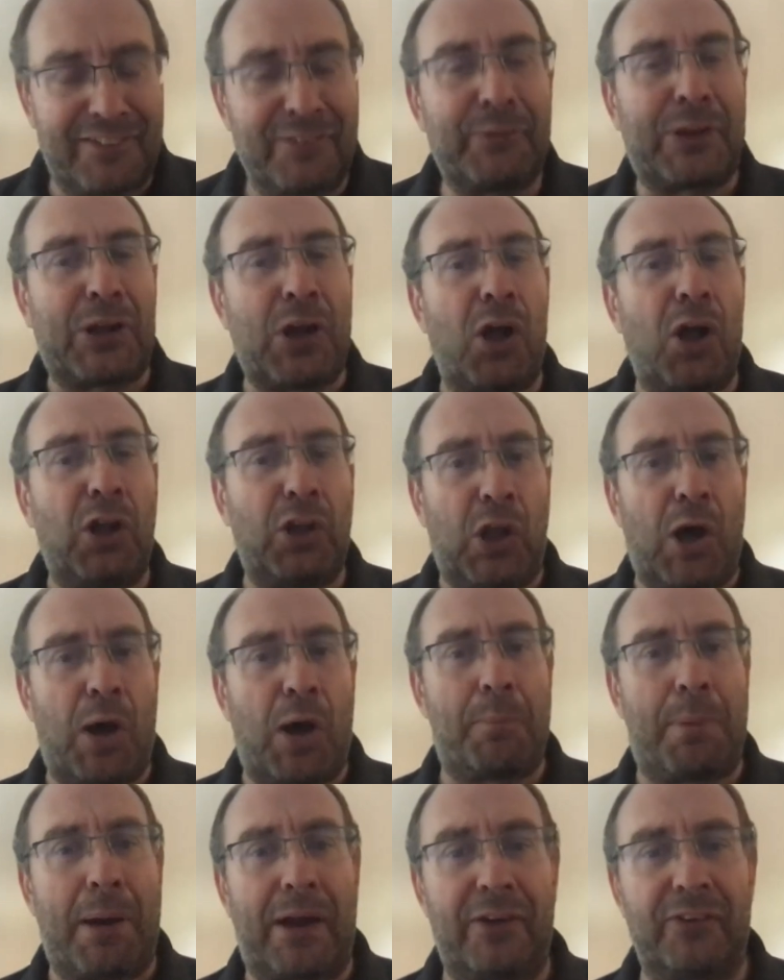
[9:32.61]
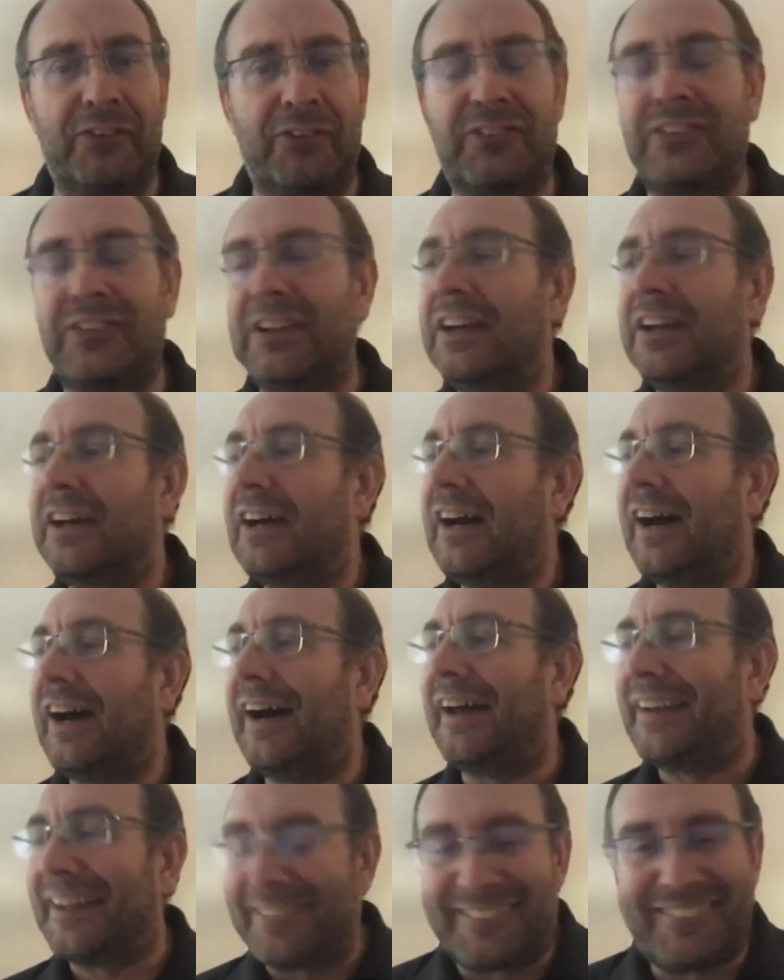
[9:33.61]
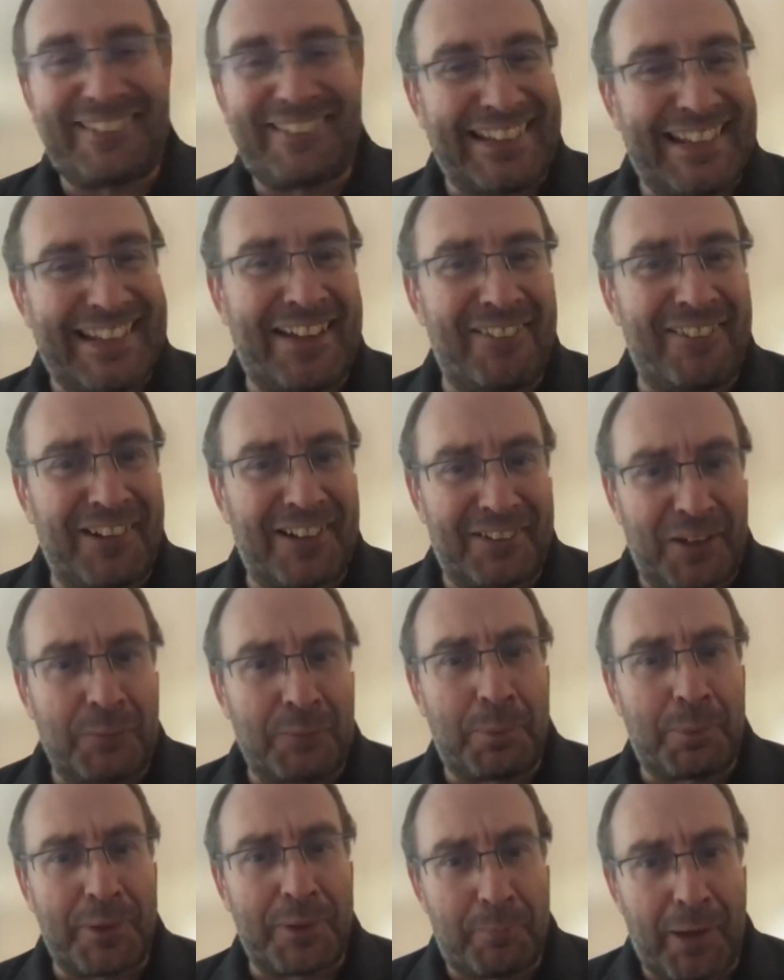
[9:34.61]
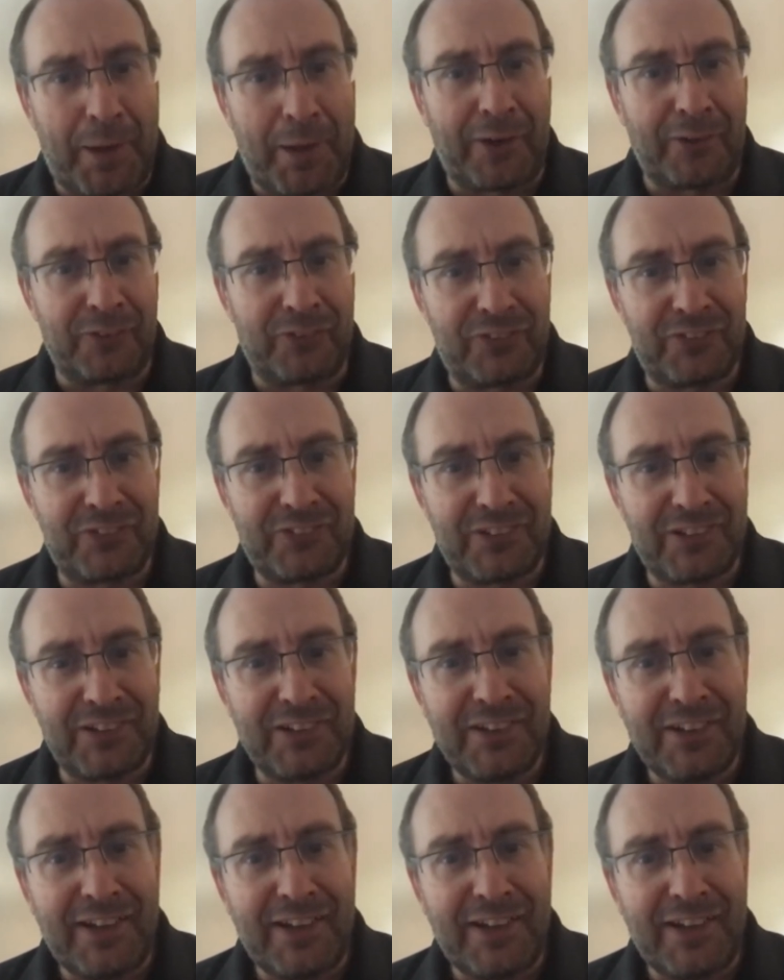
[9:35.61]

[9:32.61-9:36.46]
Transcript: So we got a lot of posts, and I'd sit there and I'd open the post.